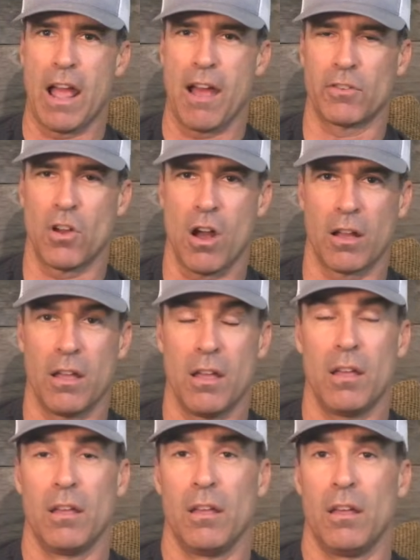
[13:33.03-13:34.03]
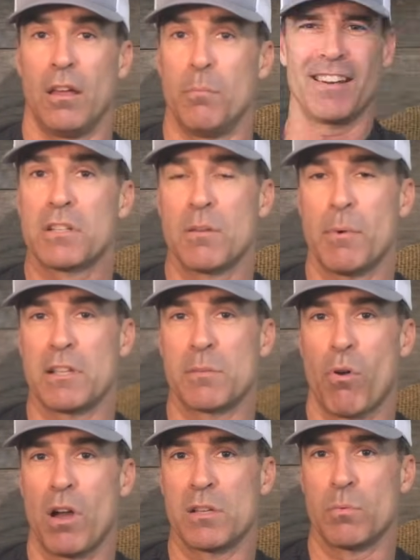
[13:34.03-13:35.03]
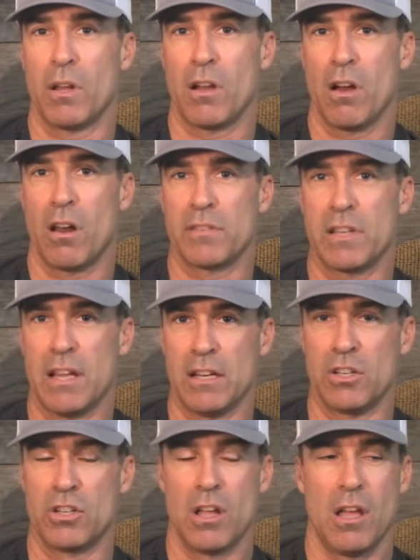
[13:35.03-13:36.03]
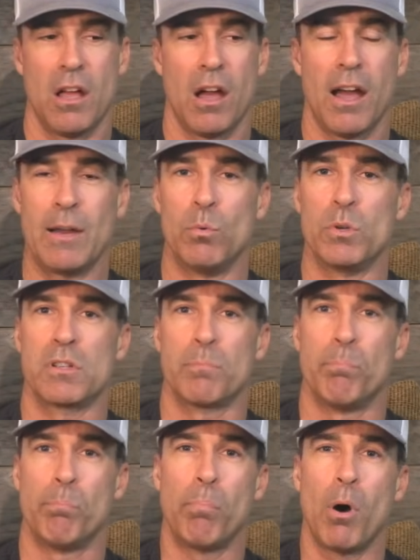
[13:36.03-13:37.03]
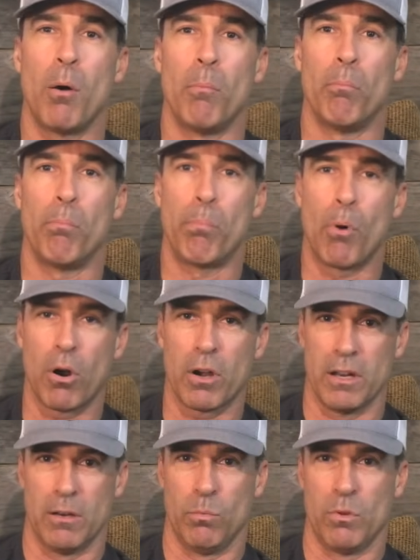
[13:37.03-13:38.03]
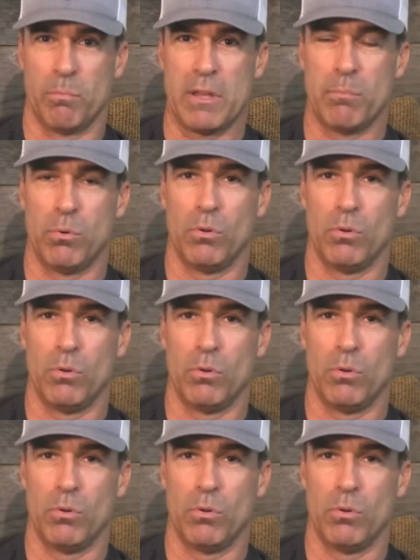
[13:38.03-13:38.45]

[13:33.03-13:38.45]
talk. And much to my surprise, when I got off stage, I was bombarded with people